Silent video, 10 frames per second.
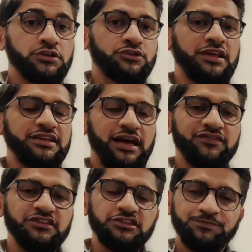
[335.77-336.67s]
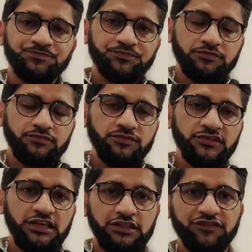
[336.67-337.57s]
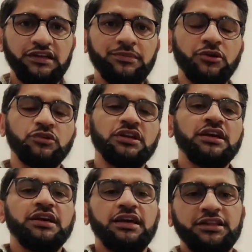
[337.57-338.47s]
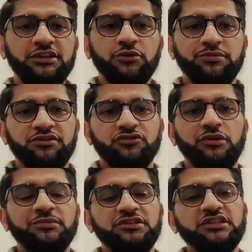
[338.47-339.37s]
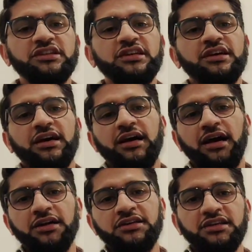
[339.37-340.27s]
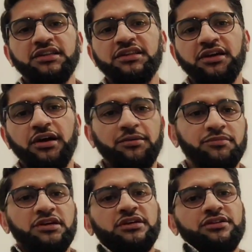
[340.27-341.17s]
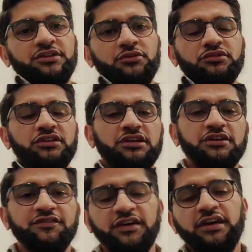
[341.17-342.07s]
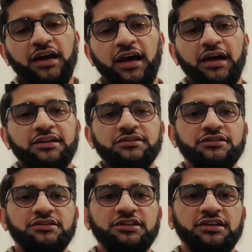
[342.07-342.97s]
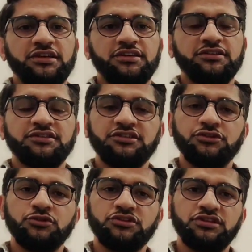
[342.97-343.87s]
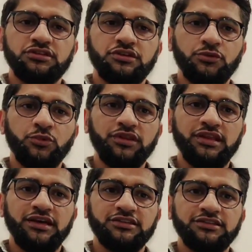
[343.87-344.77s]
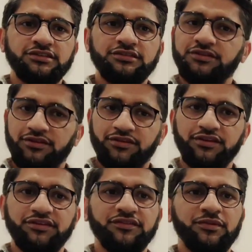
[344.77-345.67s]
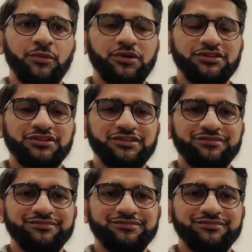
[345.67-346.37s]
So there you have it, the funny bone in the upper extremity, i.e. in the arm, the ulnar nerve, and the situation with that. Thank you for watching.